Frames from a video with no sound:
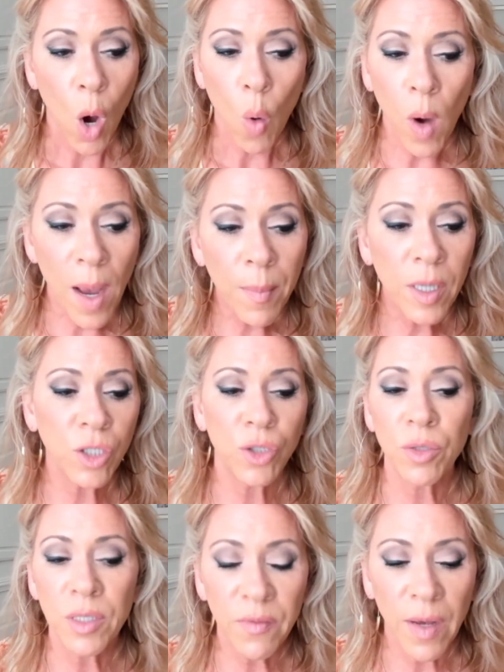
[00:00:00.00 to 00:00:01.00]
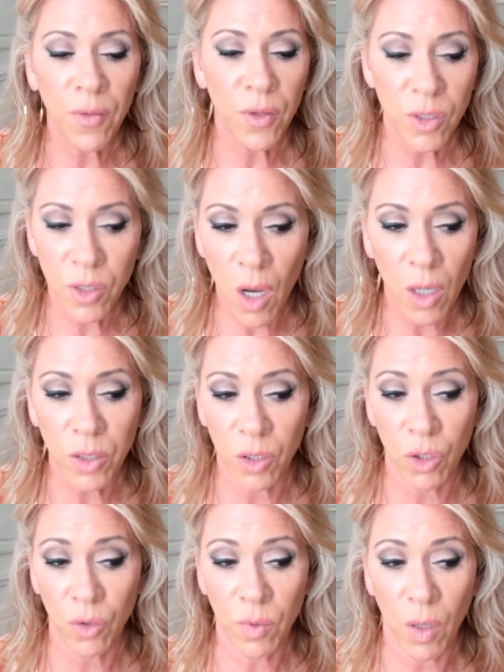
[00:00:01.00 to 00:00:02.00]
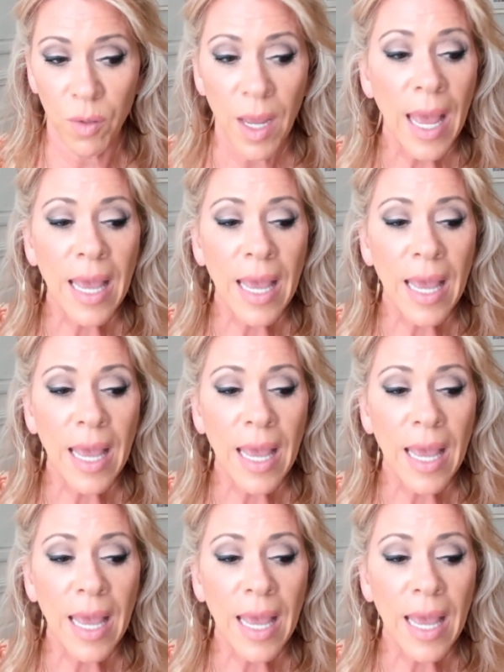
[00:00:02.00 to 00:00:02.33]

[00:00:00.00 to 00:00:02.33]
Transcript: Why must you live out the songs that you wrote?